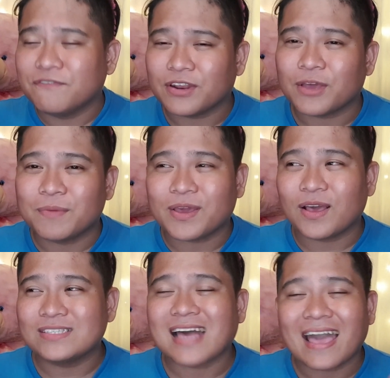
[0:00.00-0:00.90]
video,
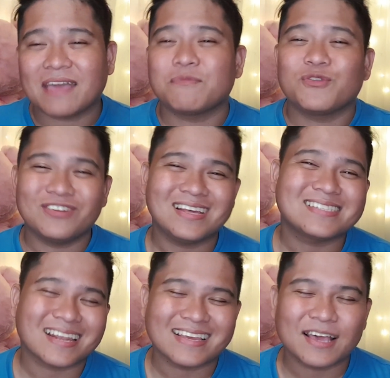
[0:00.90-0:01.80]
because I am really
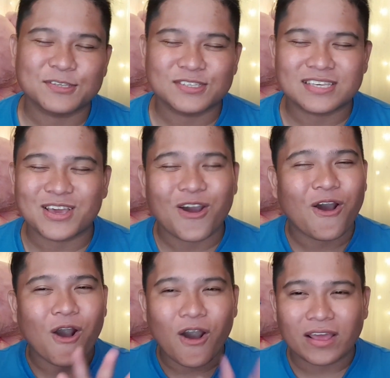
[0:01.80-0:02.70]
excited, guys, to see
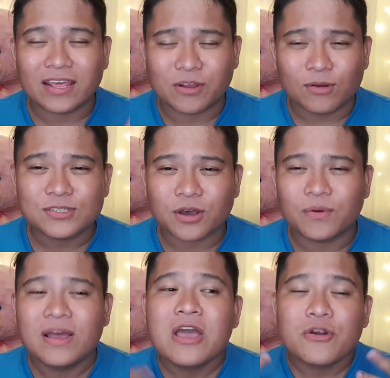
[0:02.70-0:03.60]
and also
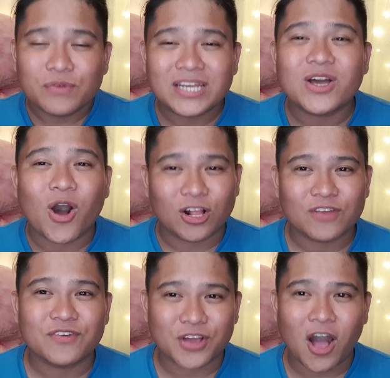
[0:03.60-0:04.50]
read all
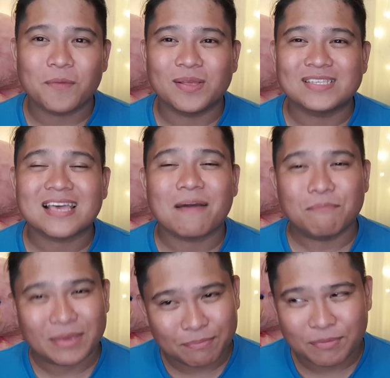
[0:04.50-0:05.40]
your comments,
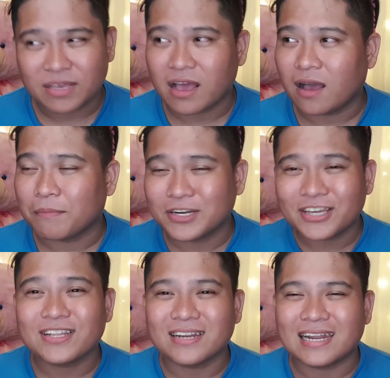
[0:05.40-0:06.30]

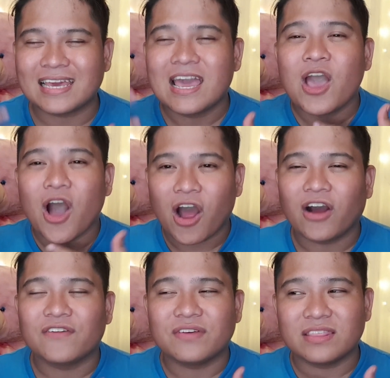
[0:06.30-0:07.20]
particularly
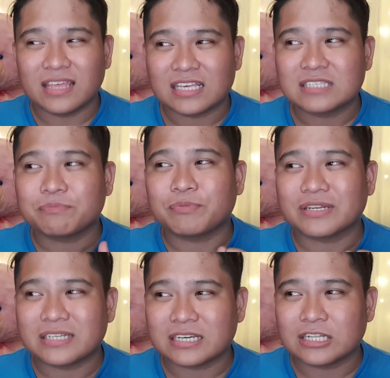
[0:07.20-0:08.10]
of this
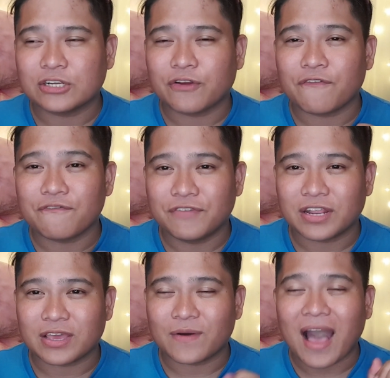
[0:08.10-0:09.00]
particular
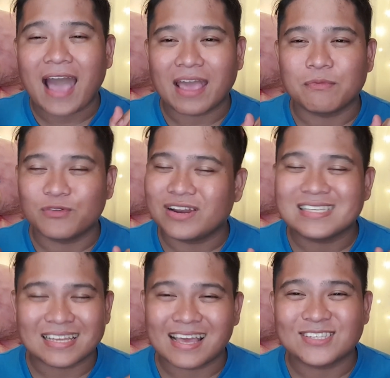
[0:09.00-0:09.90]
video. I am really
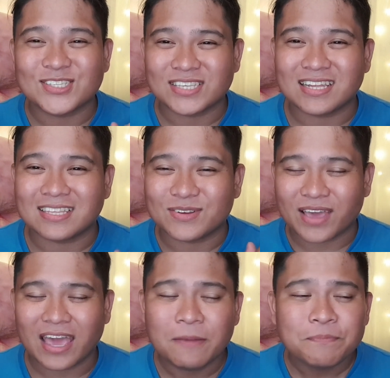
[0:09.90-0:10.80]
excited, guys, to see it,
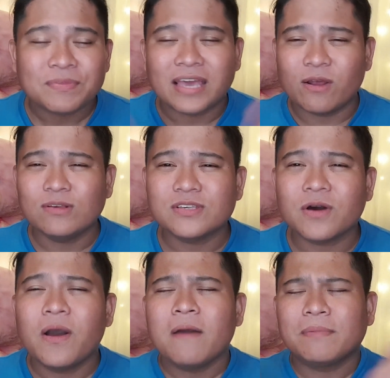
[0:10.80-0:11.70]
okay? And
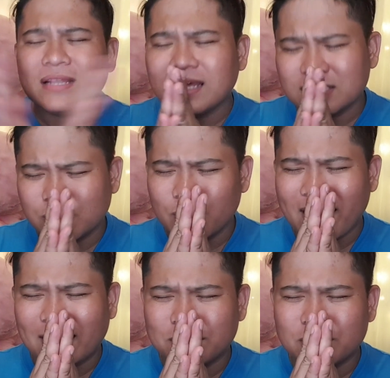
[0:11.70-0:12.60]
also, please do
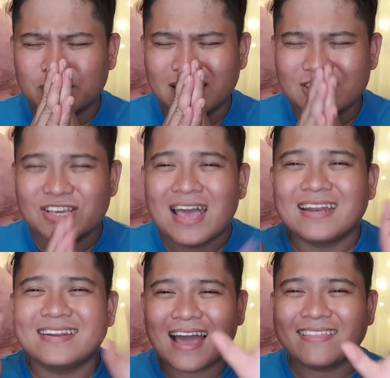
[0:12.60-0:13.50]
help me reach
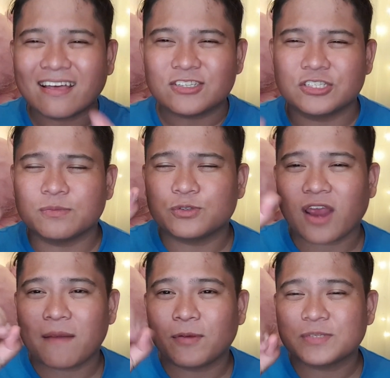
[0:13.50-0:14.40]
9,000
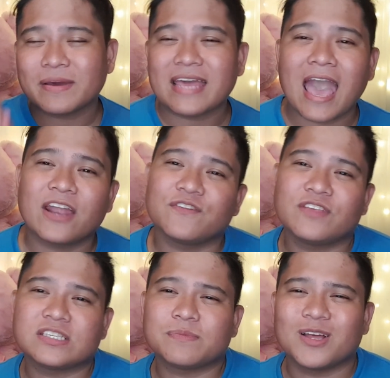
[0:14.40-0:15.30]
subscribers by the end of
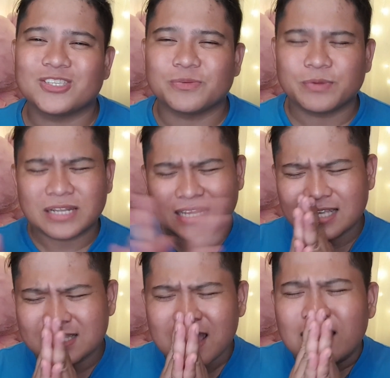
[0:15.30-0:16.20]
this month, so
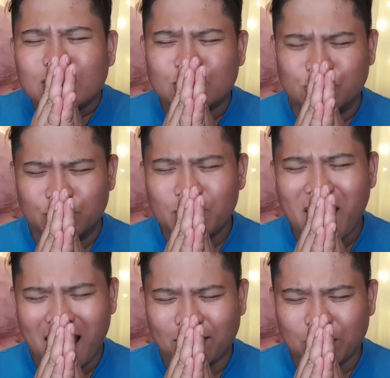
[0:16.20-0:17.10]
please do
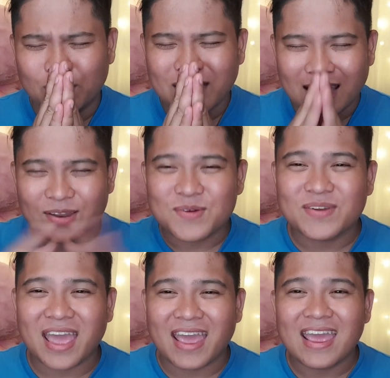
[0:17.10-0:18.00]
help me with that,
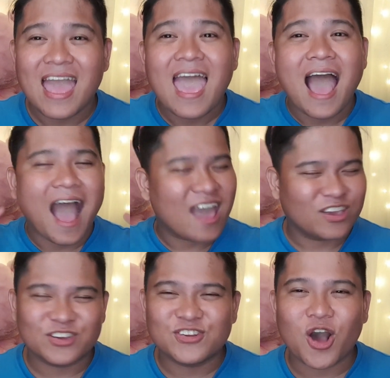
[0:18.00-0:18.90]
okay? I
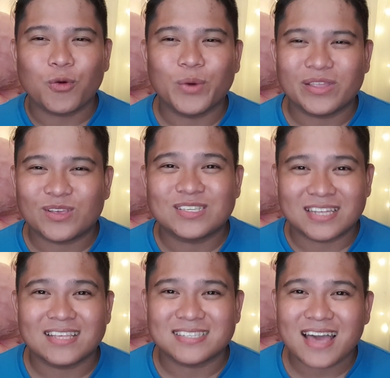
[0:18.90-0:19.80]
cannot wait to
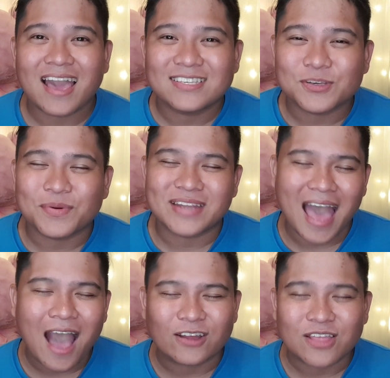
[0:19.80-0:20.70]
see this, guys, so
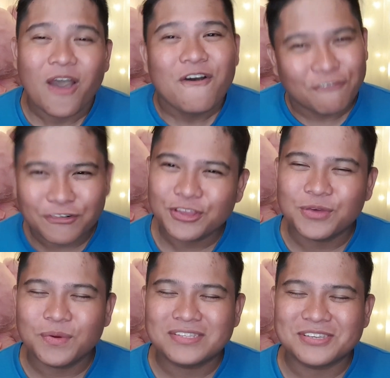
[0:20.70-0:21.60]
without
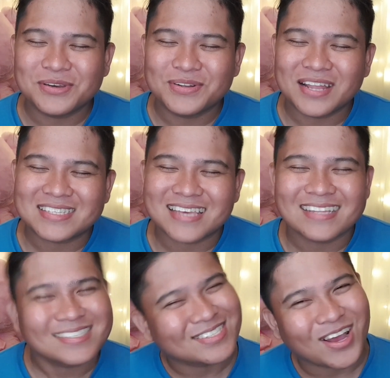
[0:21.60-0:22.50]
further ado, let's
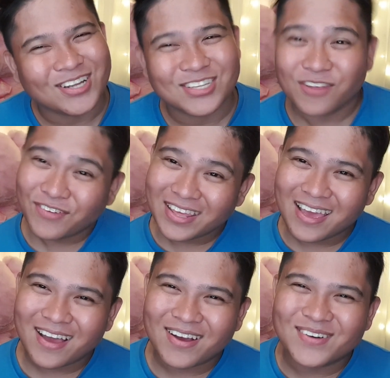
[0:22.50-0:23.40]
get started to the
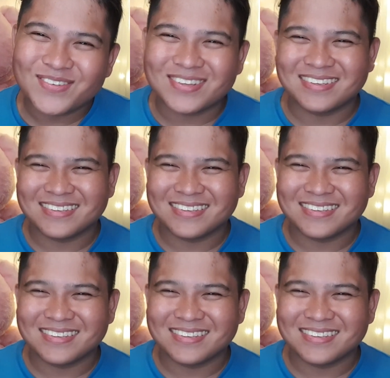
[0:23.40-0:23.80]
video!